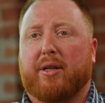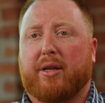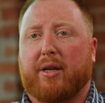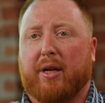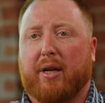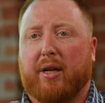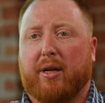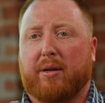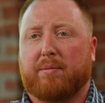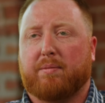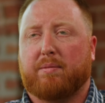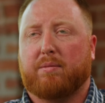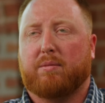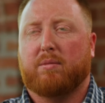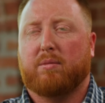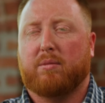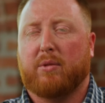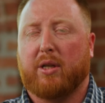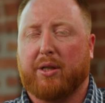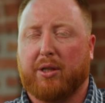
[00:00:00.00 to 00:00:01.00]
and
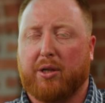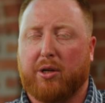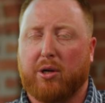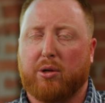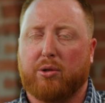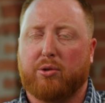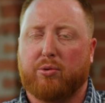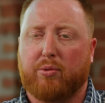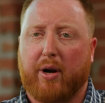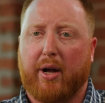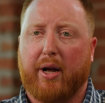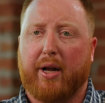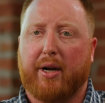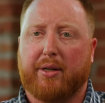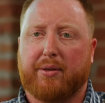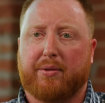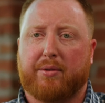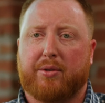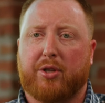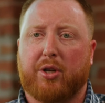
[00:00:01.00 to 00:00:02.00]
get the codes read
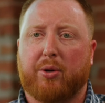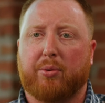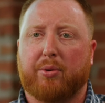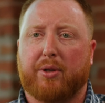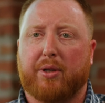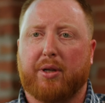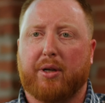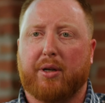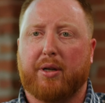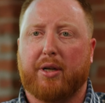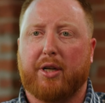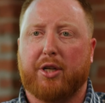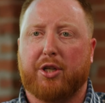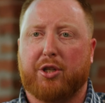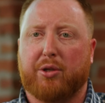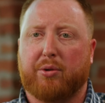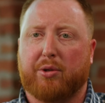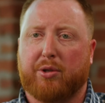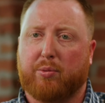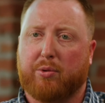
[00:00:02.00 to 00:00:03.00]
and see what the
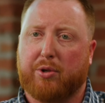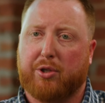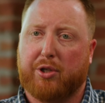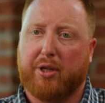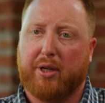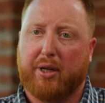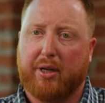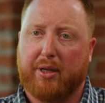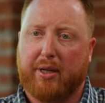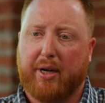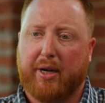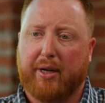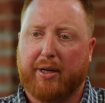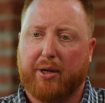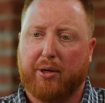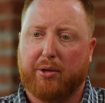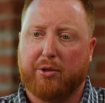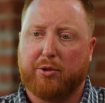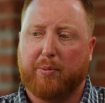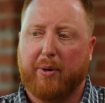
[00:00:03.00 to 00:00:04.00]
issue is once you get it
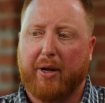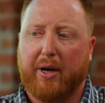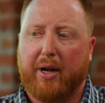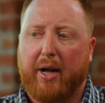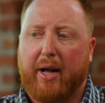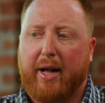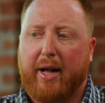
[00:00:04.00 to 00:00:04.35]
diagnosed. But